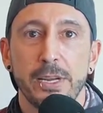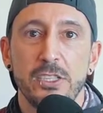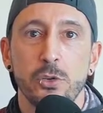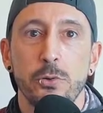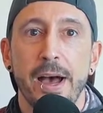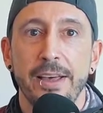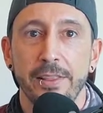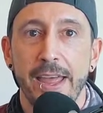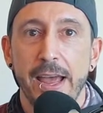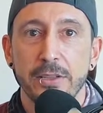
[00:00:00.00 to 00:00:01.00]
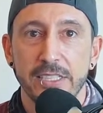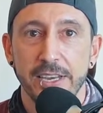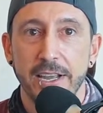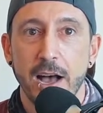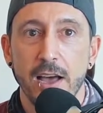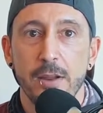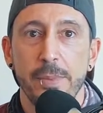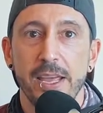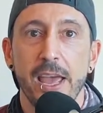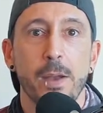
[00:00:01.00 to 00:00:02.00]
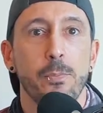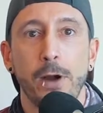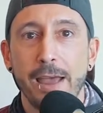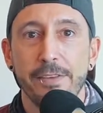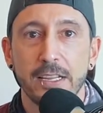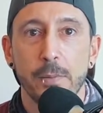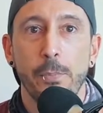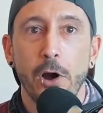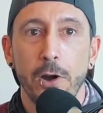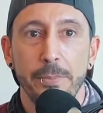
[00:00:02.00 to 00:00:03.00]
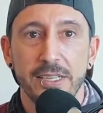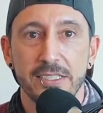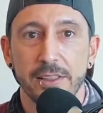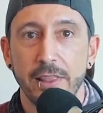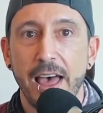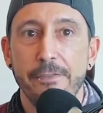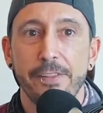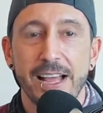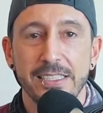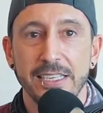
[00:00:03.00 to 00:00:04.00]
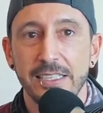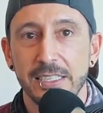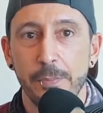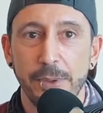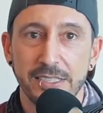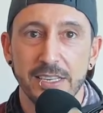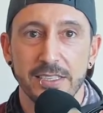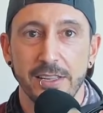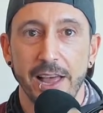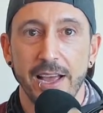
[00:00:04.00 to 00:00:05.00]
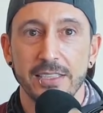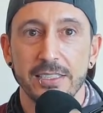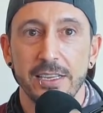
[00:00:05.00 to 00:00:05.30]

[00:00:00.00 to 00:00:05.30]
two-aisle layouts in economy and private compartments and lie-flat seats in business class.